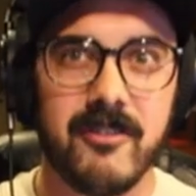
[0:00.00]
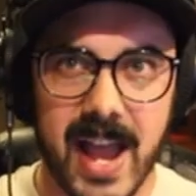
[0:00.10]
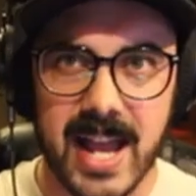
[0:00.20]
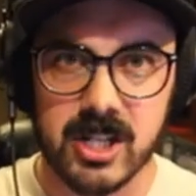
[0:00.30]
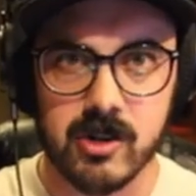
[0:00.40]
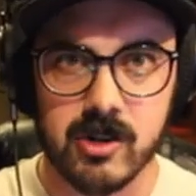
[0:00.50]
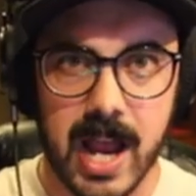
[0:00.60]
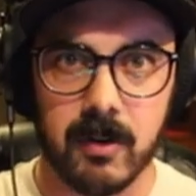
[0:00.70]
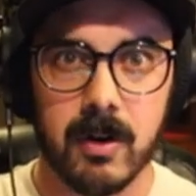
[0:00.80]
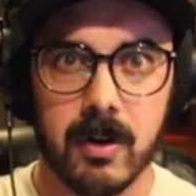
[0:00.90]
fast
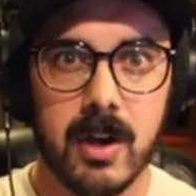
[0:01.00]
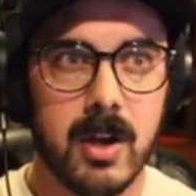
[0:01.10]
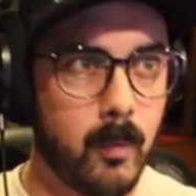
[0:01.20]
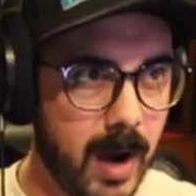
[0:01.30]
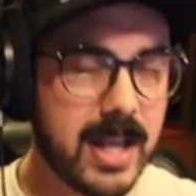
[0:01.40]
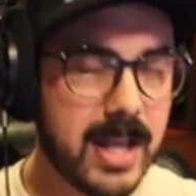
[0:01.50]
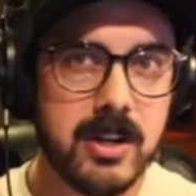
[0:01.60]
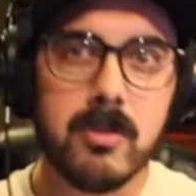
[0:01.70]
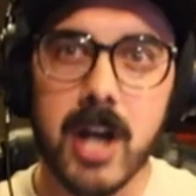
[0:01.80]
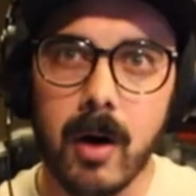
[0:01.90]
travel when
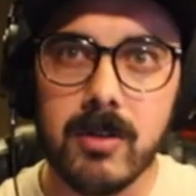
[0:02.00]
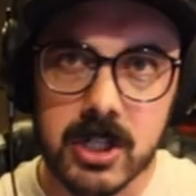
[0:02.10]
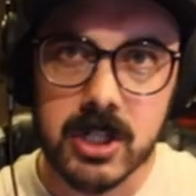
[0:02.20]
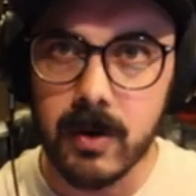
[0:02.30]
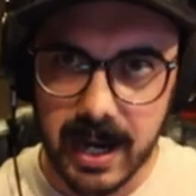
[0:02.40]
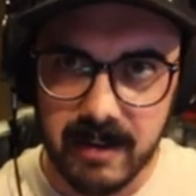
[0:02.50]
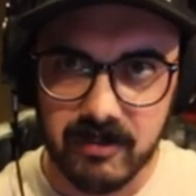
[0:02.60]
you go to a